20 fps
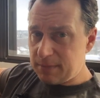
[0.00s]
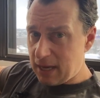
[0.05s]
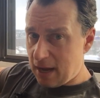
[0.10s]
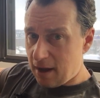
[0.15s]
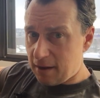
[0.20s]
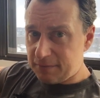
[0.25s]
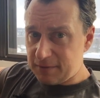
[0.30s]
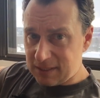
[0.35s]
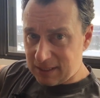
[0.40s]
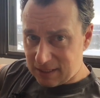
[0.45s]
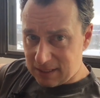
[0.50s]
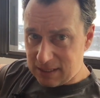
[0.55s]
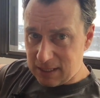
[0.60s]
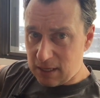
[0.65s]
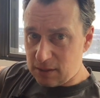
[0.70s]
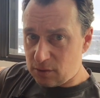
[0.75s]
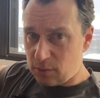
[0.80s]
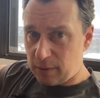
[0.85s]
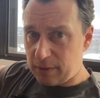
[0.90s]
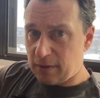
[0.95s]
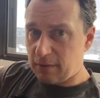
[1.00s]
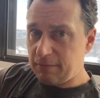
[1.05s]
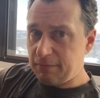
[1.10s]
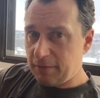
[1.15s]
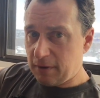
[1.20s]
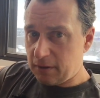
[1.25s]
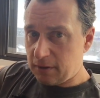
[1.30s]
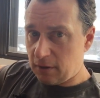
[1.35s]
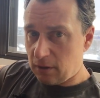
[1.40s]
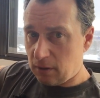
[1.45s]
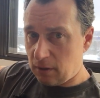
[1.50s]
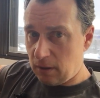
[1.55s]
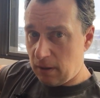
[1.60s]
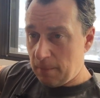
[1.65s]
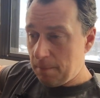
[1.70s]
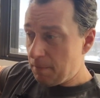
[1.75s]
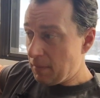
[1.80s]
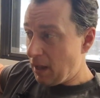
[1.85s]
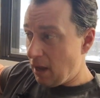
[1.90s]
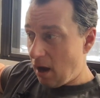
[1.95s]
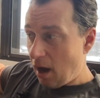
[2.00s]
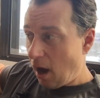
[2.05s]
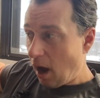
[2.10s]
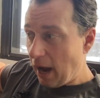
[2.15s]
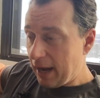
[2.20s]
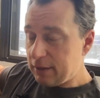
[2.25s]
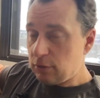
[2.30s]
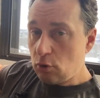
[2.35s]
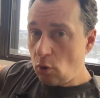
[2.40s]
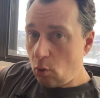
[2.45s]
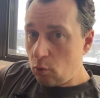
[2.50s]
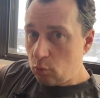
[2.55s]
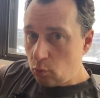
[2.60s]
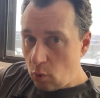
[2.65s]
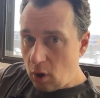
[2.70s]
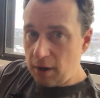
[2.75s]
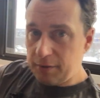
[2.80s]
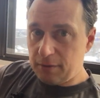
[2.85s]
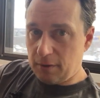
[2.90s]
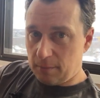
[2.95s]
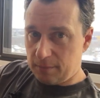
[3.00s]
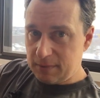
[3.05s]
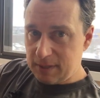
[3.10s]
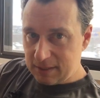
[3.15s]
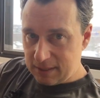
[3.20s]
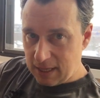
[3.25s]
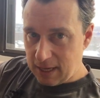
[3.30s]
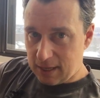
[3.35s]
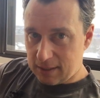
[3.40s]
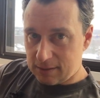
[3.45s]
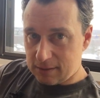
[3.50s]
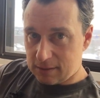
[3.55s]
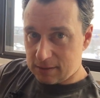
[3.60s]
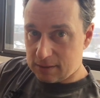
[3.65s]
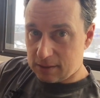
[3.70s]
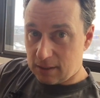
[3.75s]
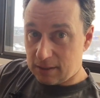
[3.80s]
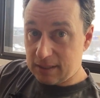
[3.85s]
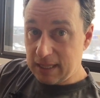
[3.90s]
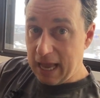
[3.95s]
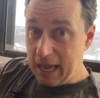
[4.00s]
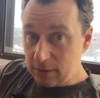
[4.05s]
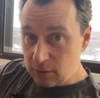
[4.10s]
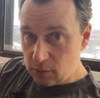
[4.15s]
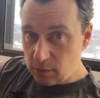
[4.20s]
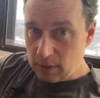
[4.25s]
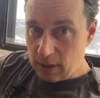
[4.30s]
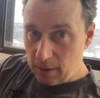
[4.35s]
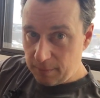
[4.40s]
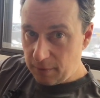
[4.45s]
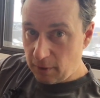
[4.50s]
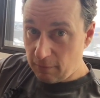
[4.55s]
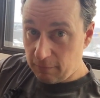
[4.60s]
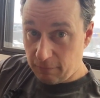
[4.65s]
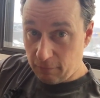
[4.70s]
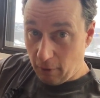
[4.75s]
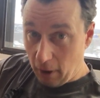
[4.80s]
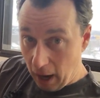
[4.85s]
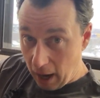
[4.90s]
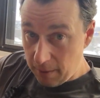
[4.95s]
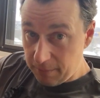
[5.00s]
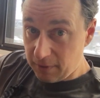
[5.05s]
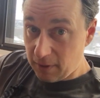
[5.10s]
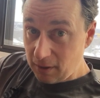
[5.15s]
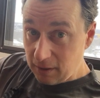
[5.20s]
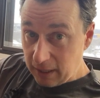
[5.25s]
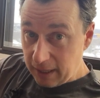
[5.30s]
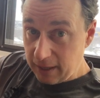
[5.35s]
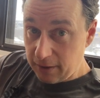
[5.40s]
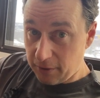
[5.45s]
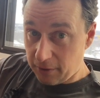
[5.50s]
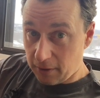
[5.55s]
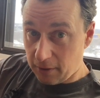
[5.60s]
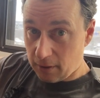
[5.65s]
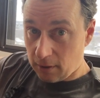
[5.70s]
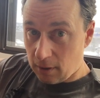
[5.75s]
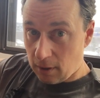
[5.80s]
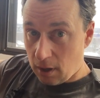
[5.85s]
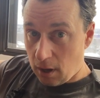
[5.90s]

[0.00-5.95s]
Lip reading: to have success with the funnel, I don't want them to test. That's what I'm here for. I'm the leader.